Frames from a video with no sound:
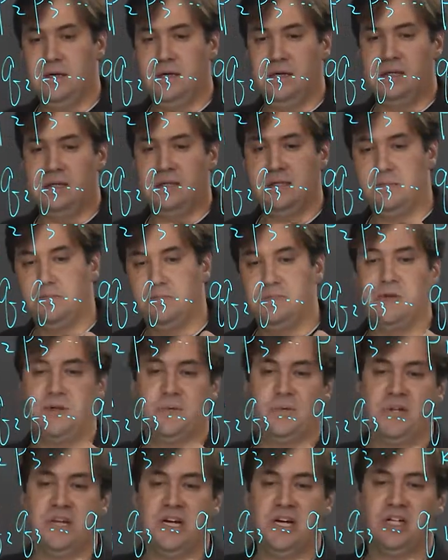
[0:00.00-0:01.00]
It's a
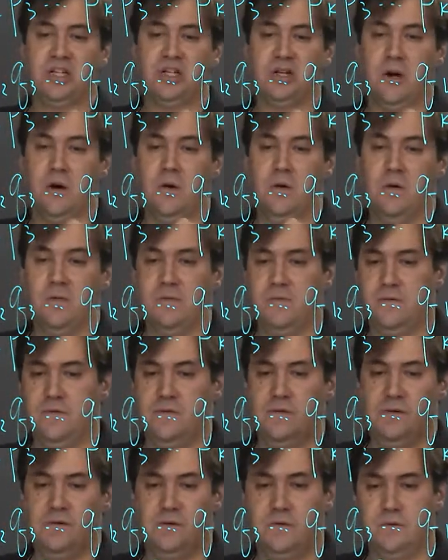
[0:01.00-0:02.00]
permutation
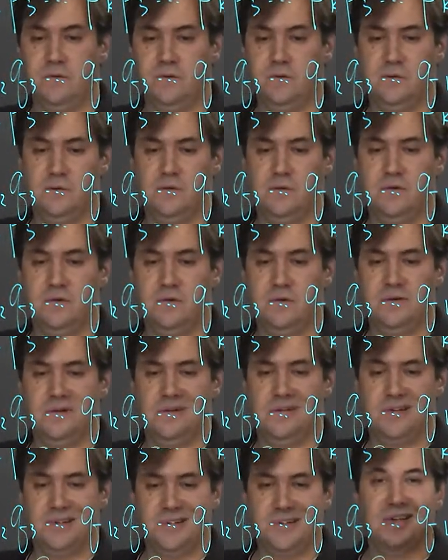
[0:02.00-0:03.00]
of
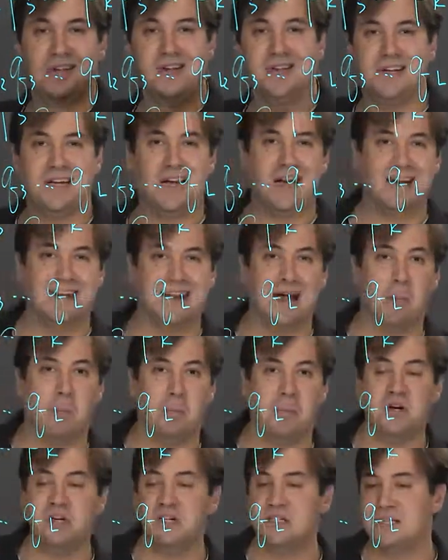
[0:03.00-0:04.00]
k
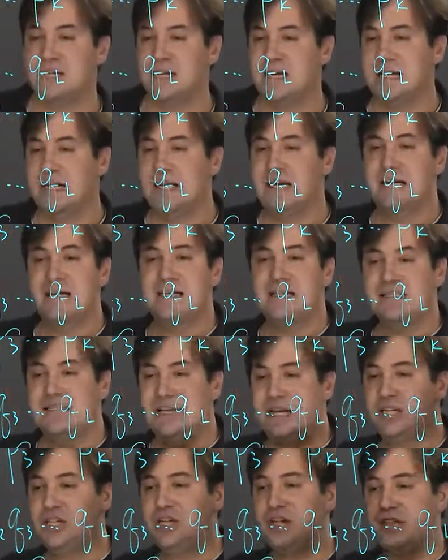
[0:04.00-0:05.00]
numbers,
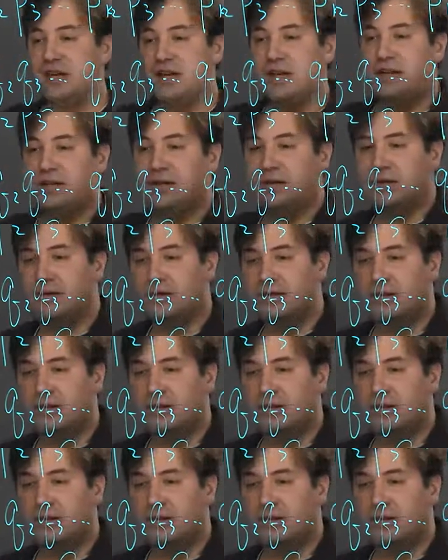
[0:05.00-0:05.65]
such that